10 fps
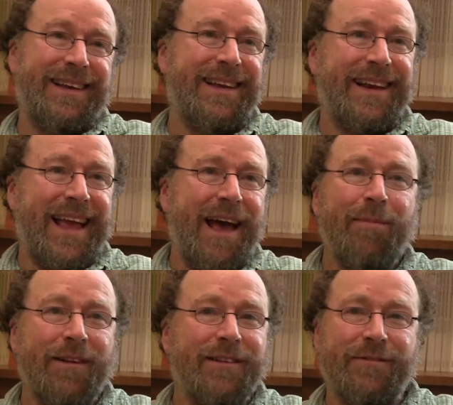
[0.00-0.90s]
In a
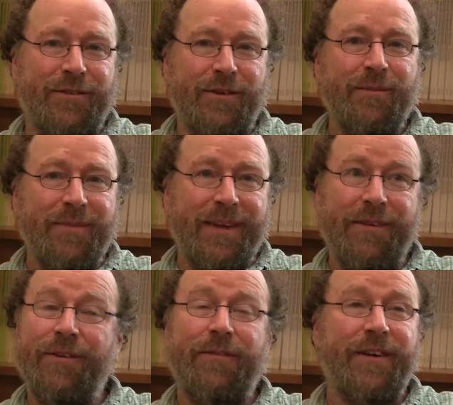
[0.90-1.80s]
capitalist firm,
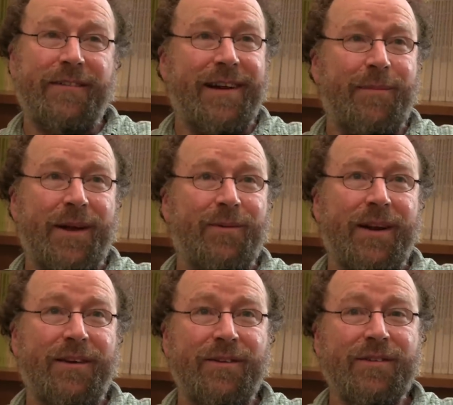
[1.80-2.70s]
if you figure out a better
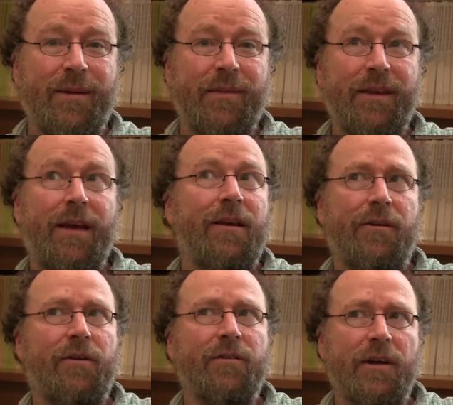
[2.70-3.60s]
way to do something,
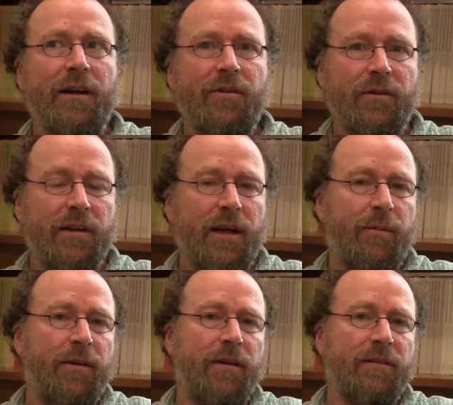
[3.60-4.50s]
you hold on to it and
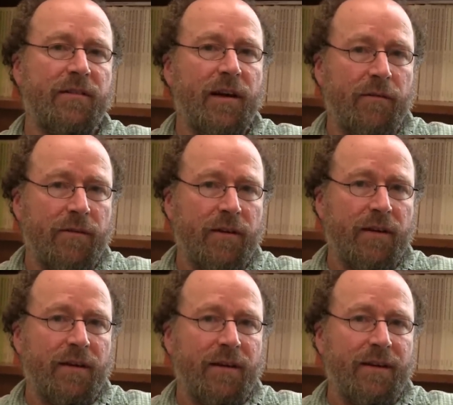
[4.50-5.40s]
keep it to yourself
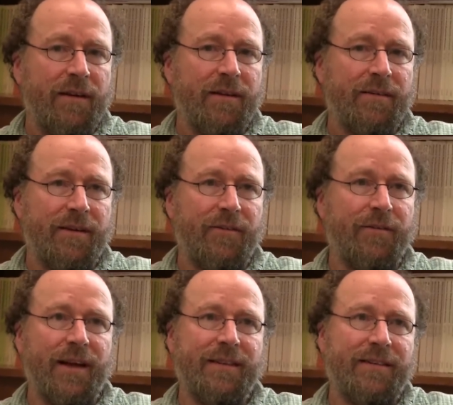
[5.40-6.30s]
so that
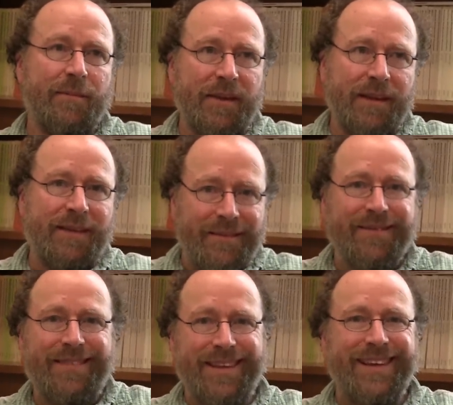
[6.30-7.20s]
you've got something,
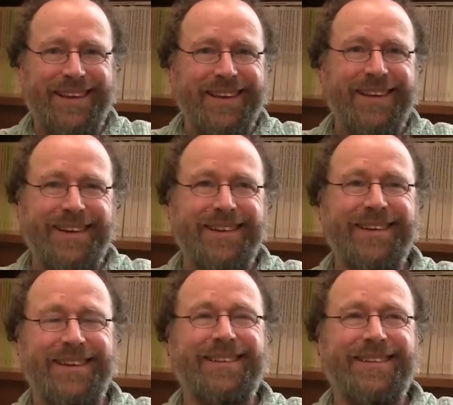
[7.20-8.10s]

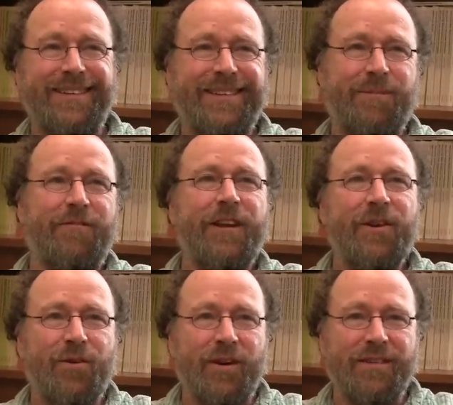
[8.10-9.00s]
you know, some
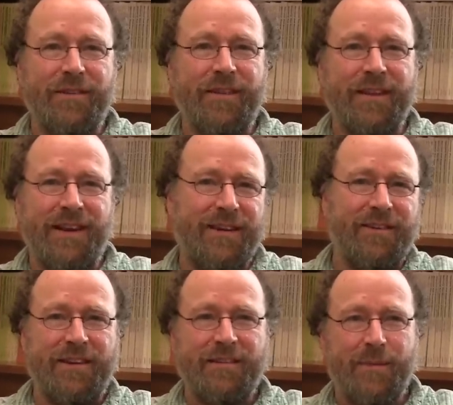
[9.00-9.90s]
recourse if they tell
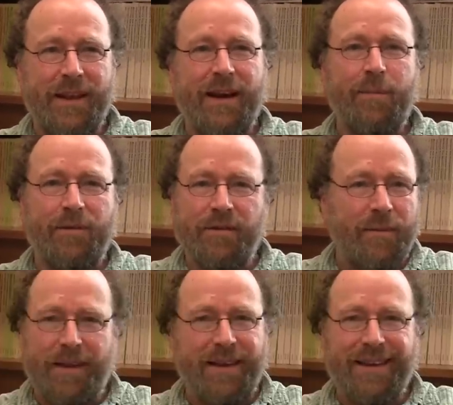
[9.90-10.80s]
you to speed up or
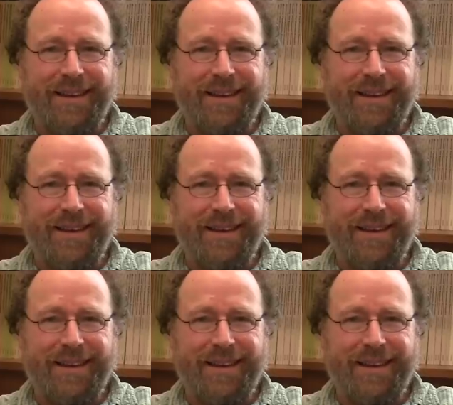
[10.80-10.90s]
something.